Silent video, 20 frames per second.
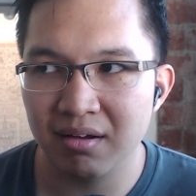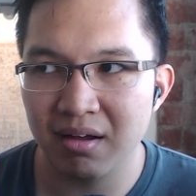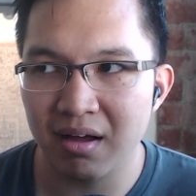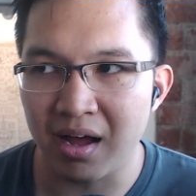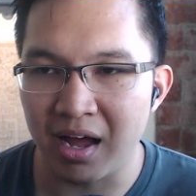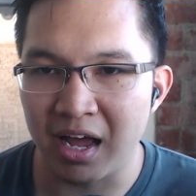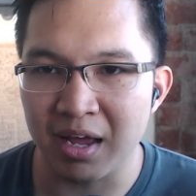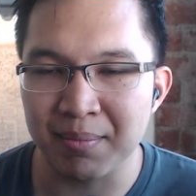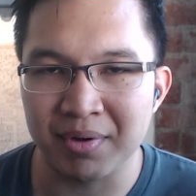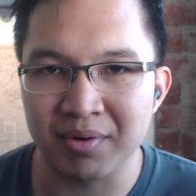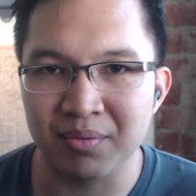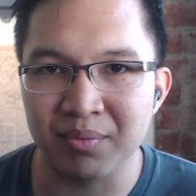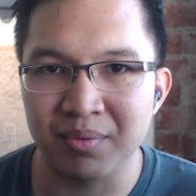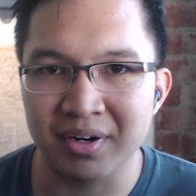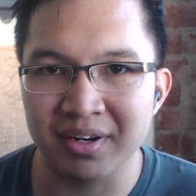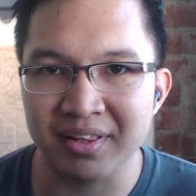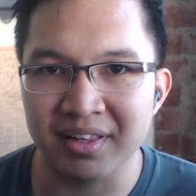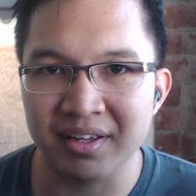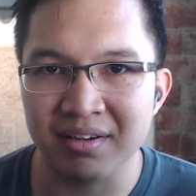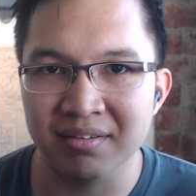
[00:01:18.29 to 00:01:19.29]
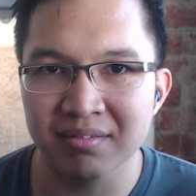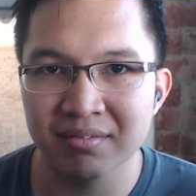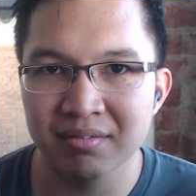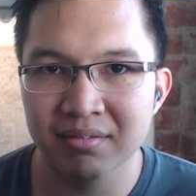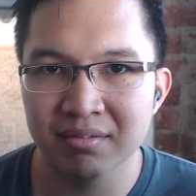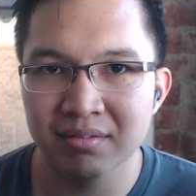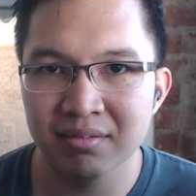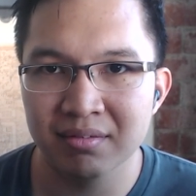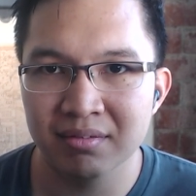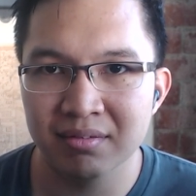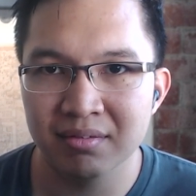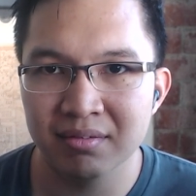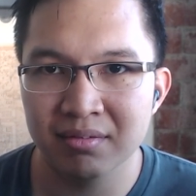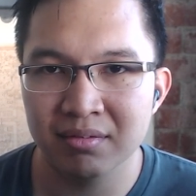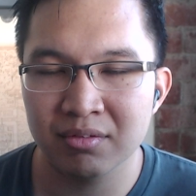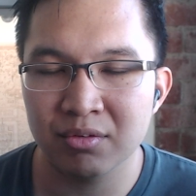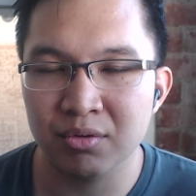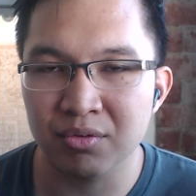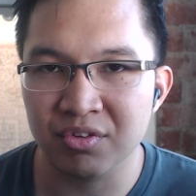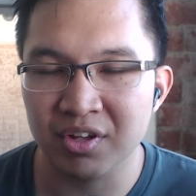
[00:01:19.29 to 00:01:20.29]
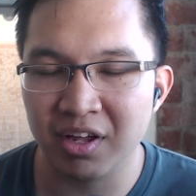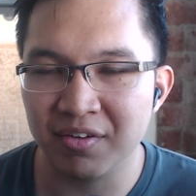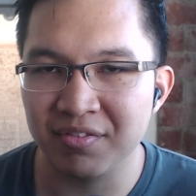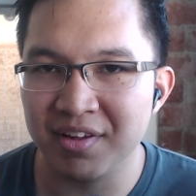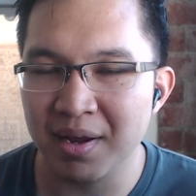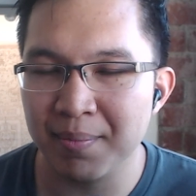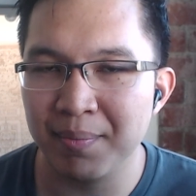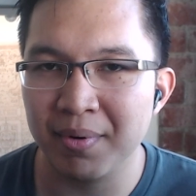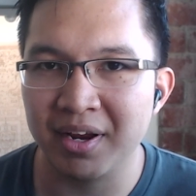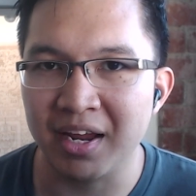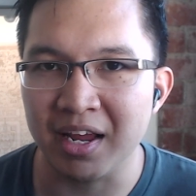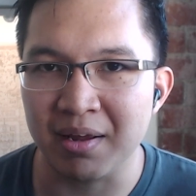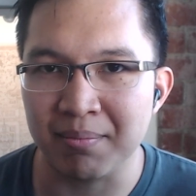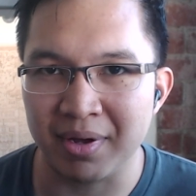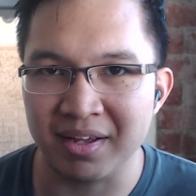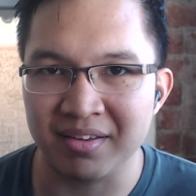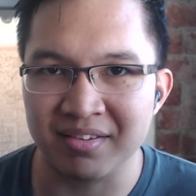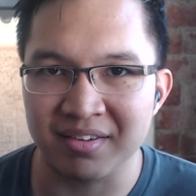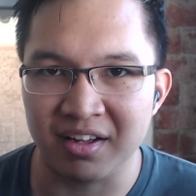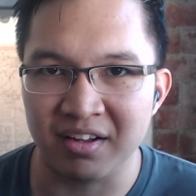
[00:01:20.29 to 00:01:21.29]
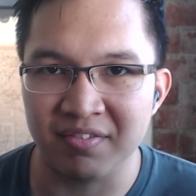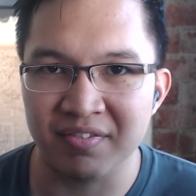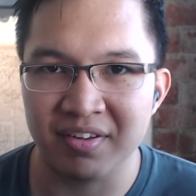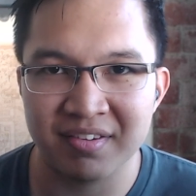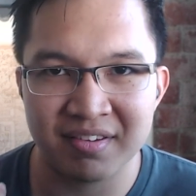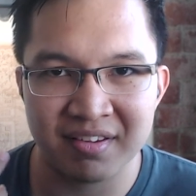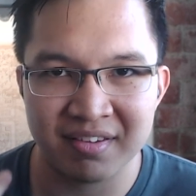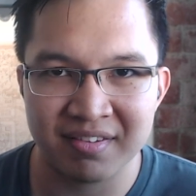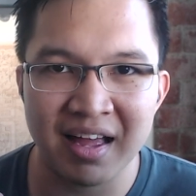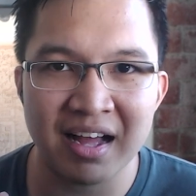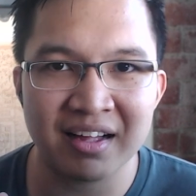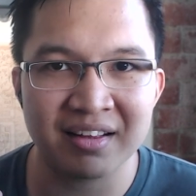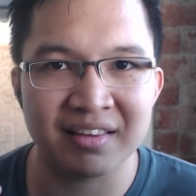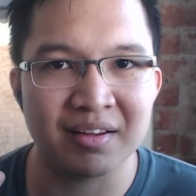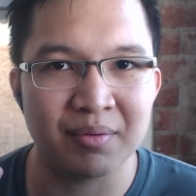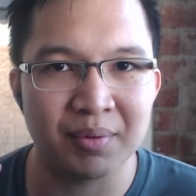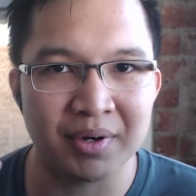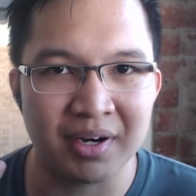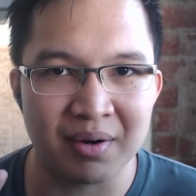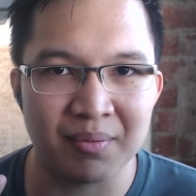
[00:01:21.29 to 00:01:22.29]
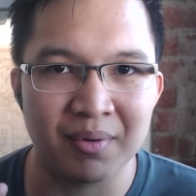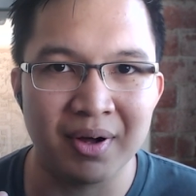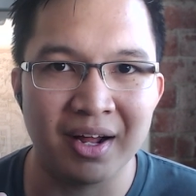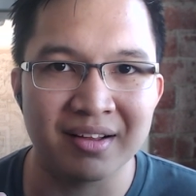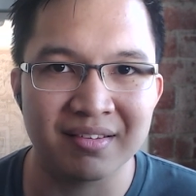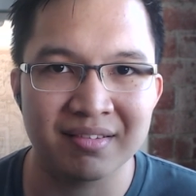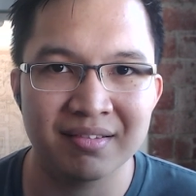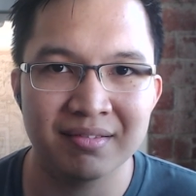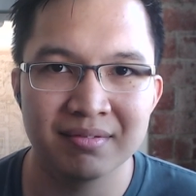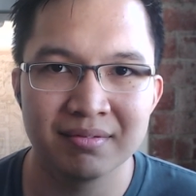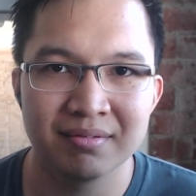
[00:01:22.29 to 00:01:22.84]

I'm unworthy, to self deprecate myself is exactly what I want.